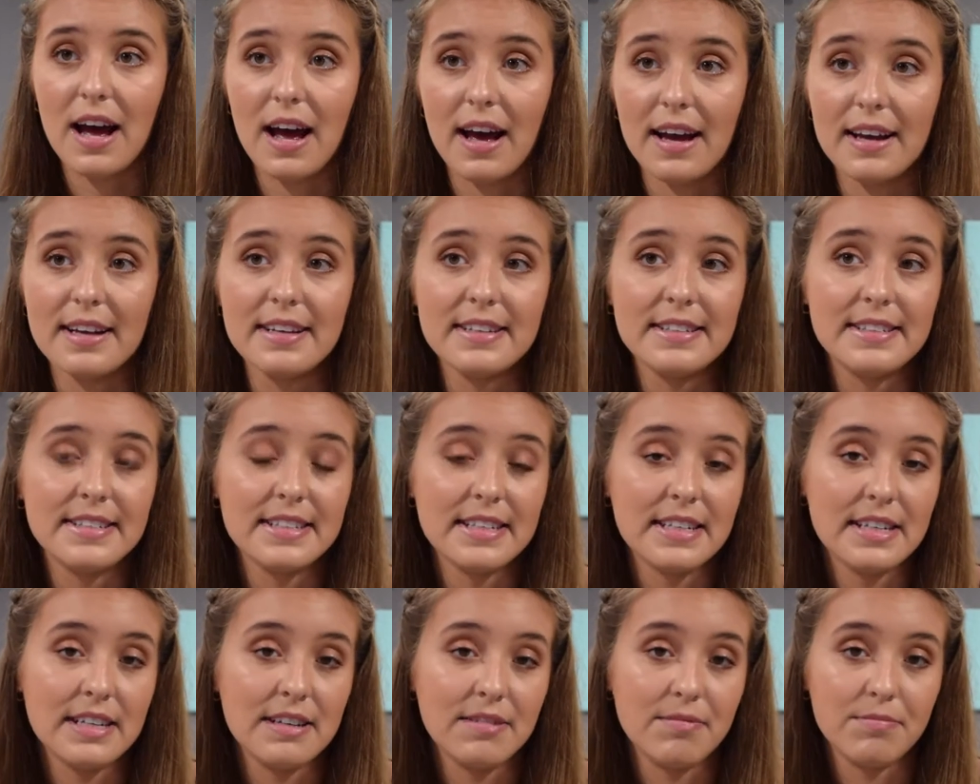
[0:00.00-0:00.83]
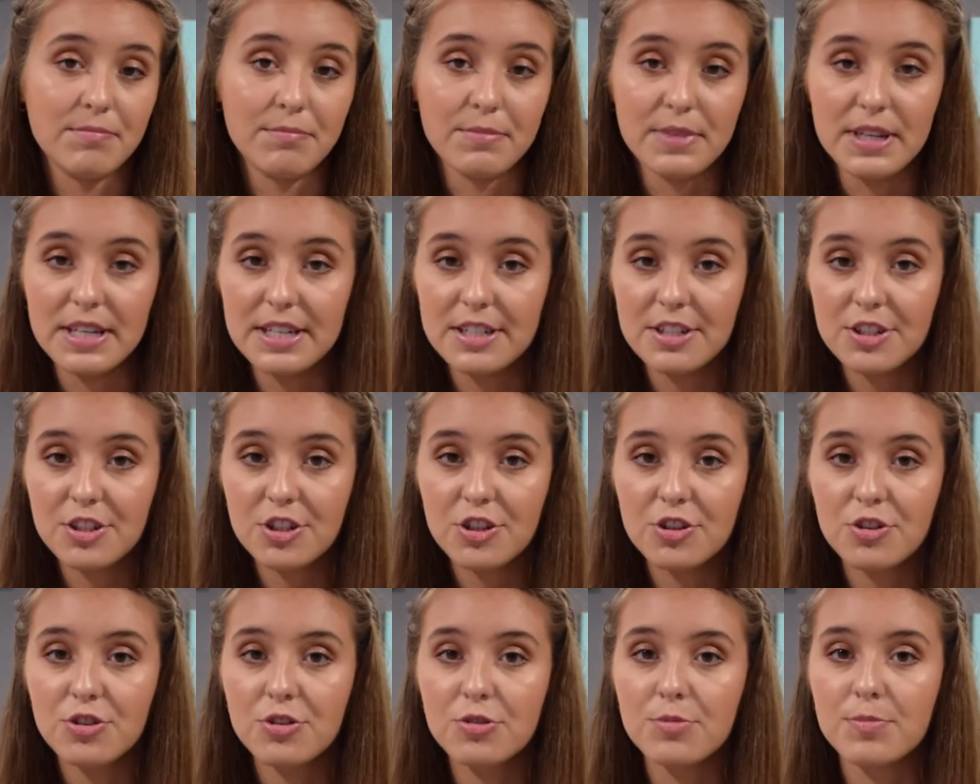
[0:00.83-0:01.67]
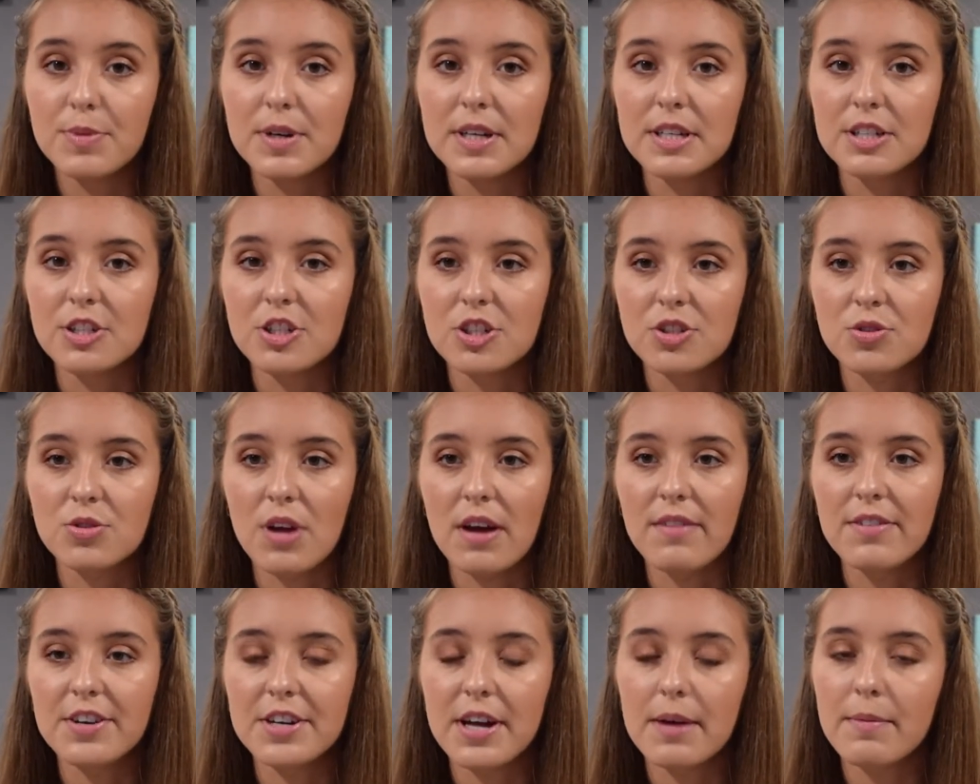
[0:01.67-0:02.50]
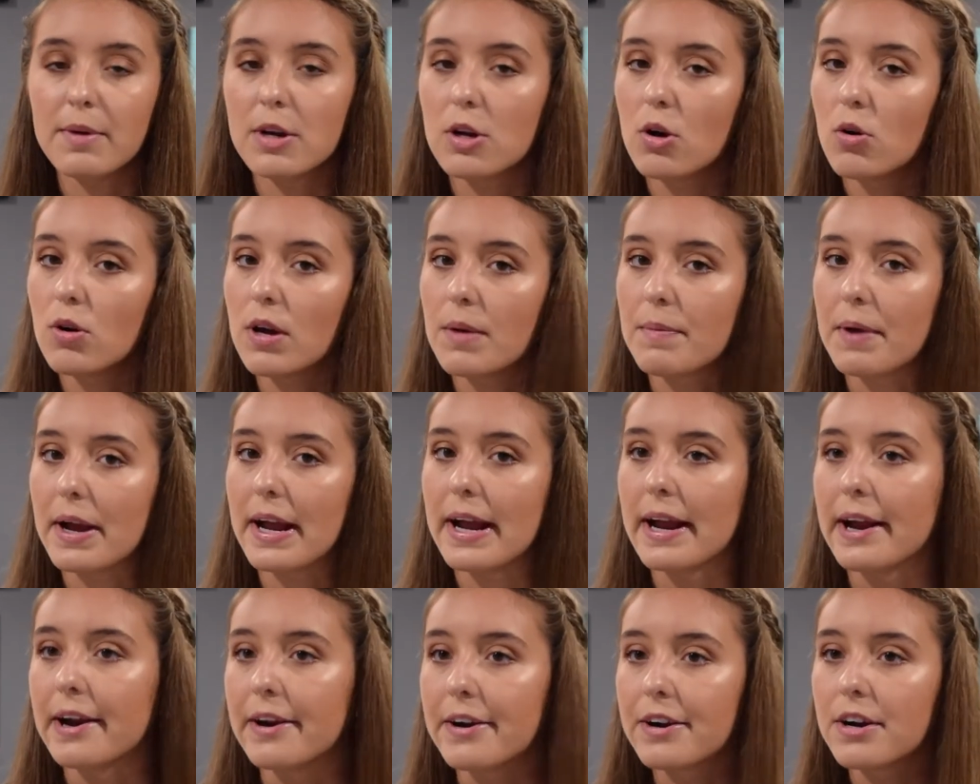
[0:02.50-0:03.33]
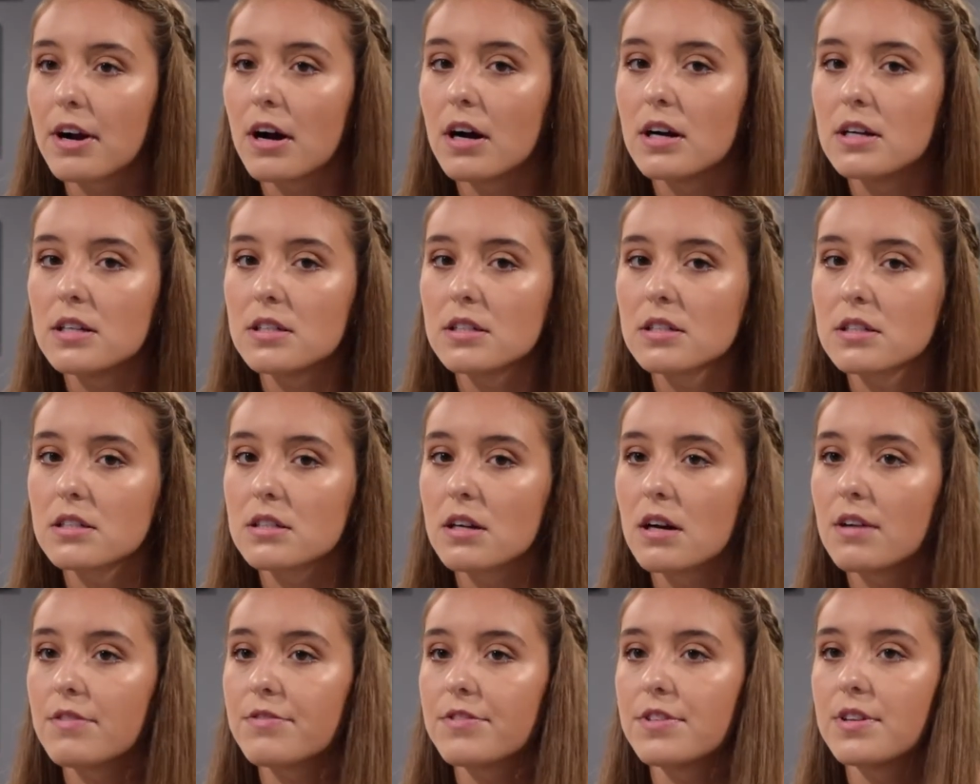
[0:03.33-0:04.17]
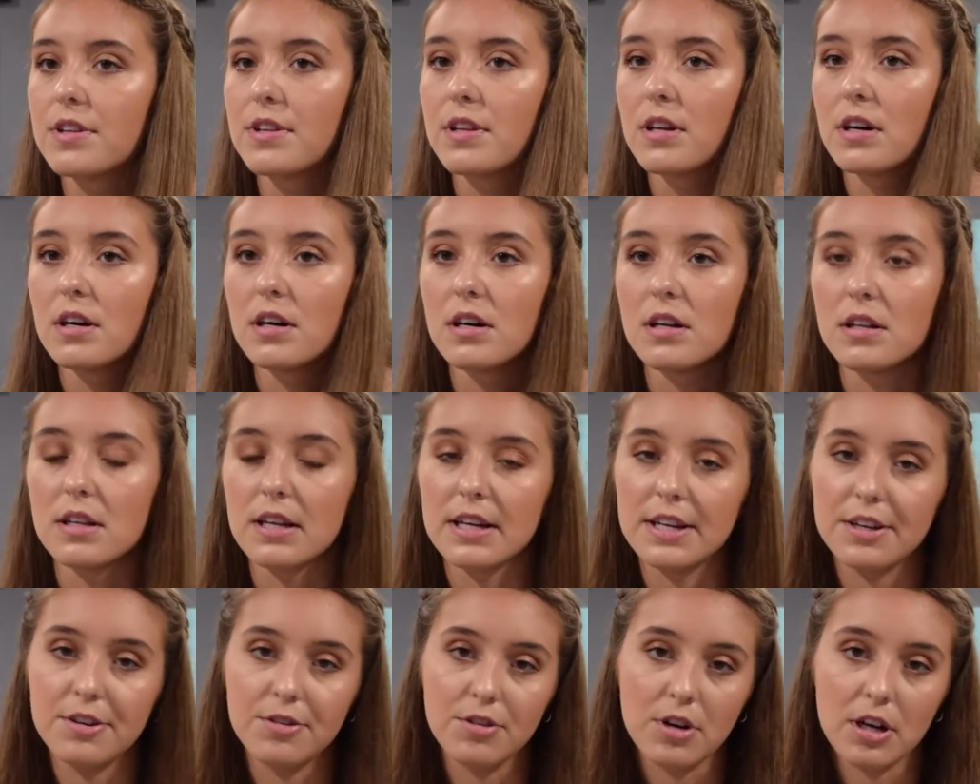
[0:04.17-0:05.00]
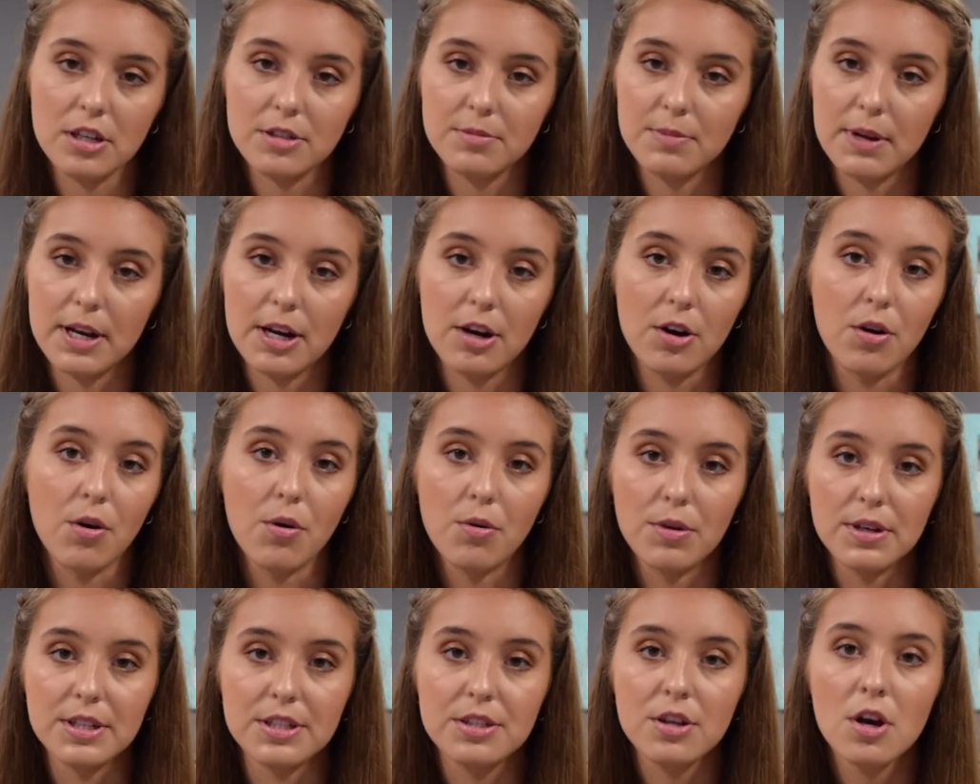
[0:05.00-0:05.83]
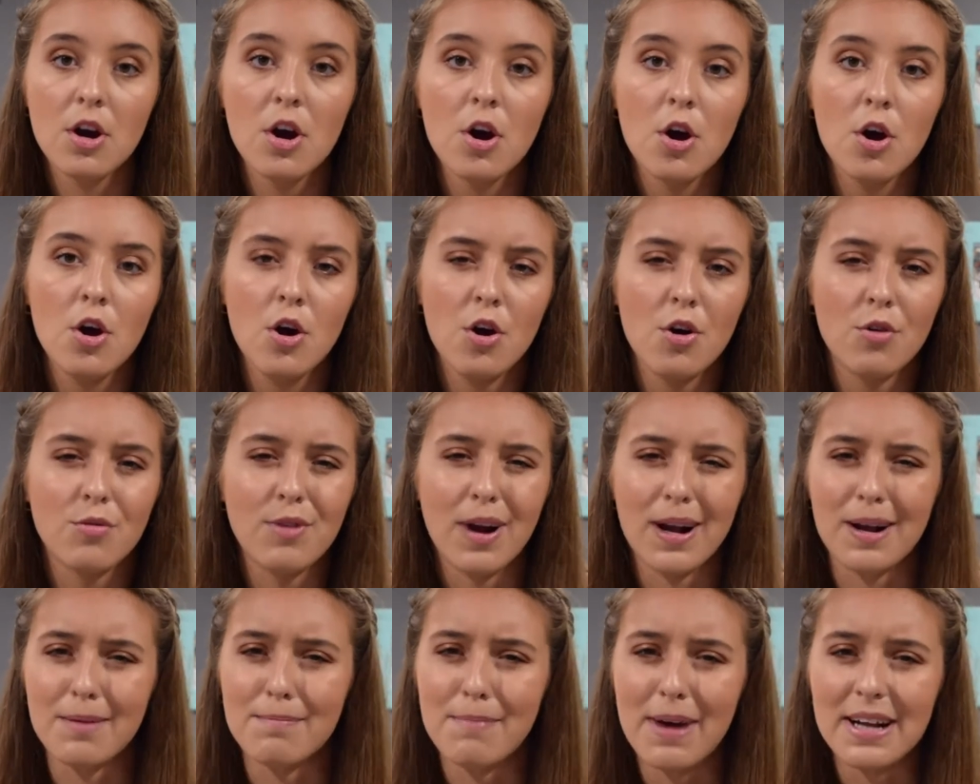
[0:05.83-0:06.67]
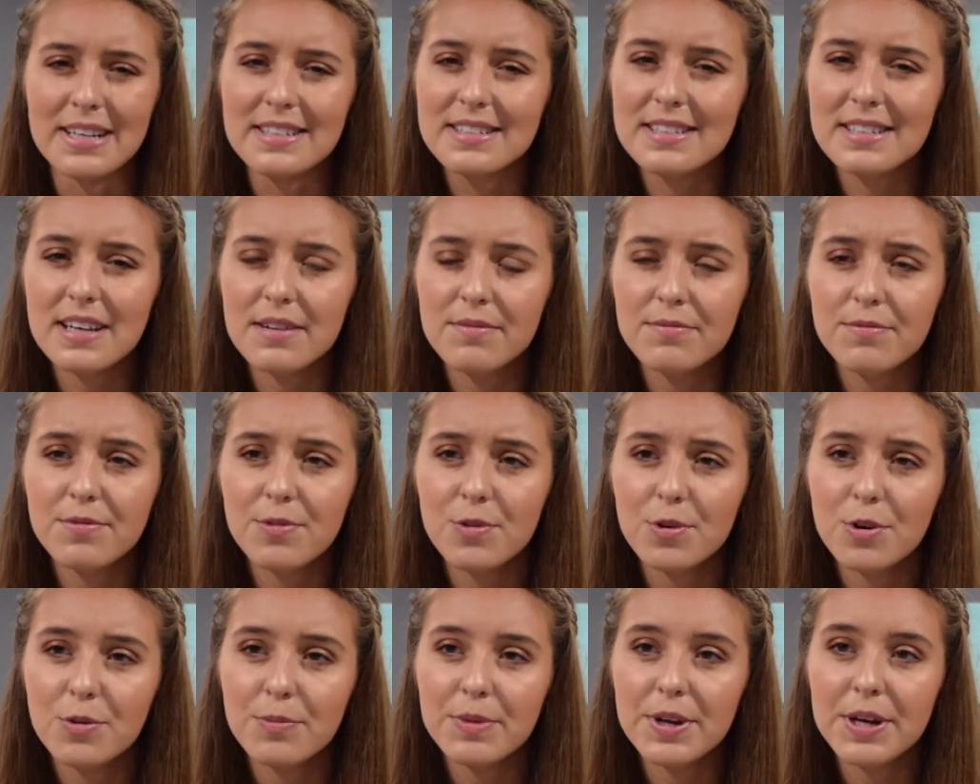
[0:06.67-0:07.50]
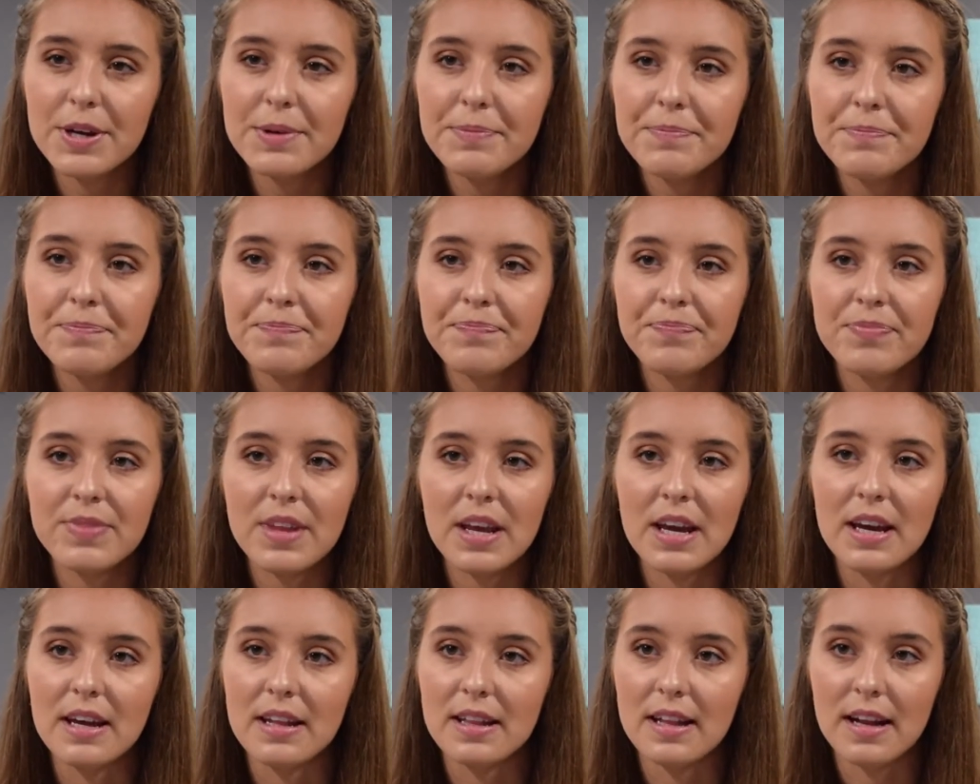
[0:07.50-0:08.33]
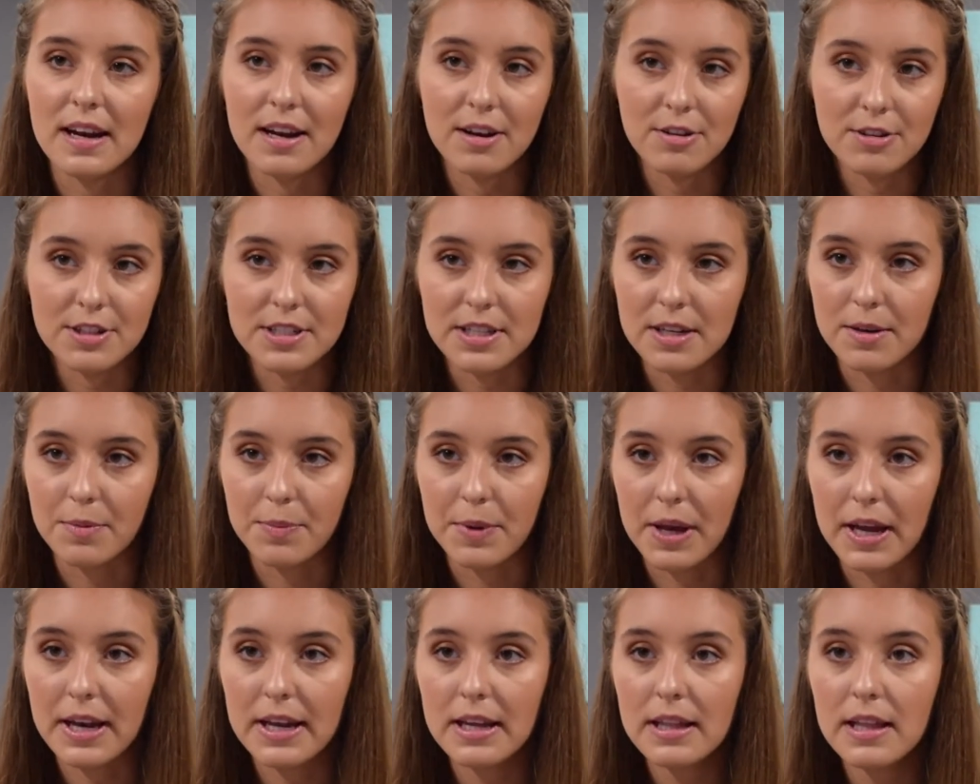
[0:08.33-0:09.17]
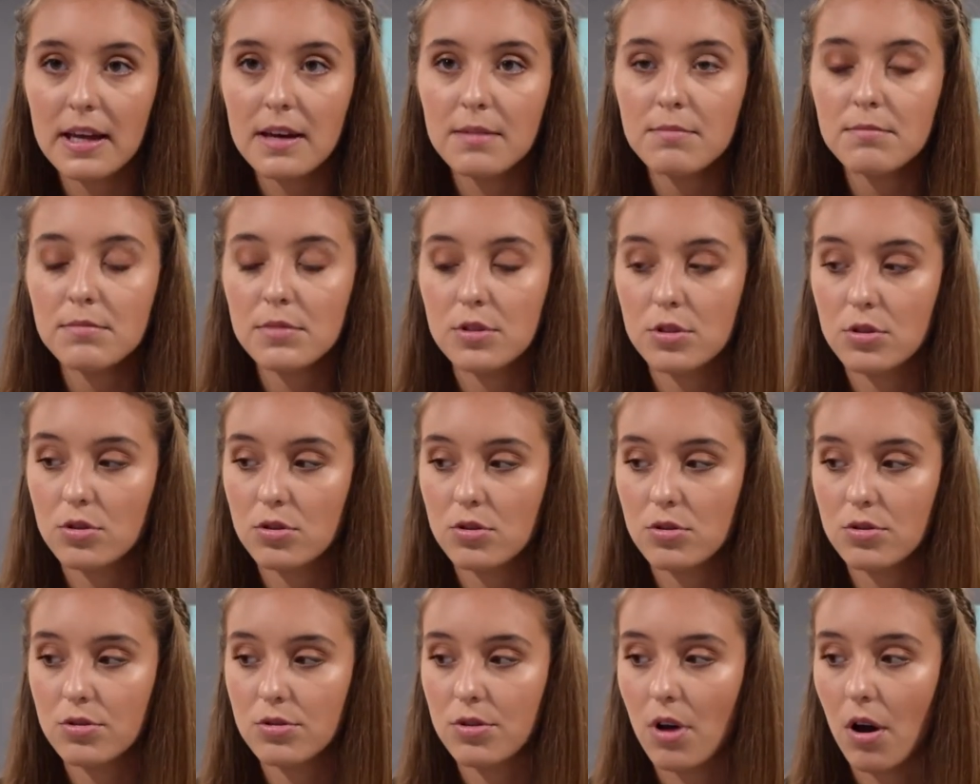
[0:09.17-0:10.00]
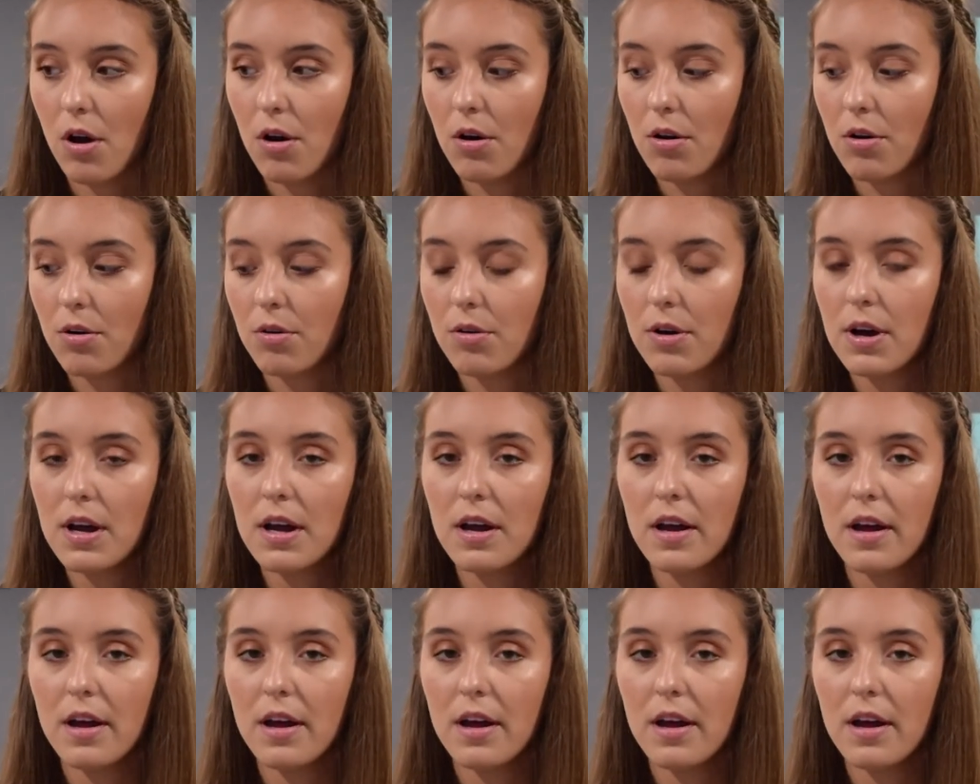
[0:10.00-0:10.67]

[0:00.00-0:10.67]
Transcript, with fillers: I didn't mean to, but it's just every time I go get my hair cut and stuff, the lady who cuts my hair always recommends them for me, and then I always end up getting them, so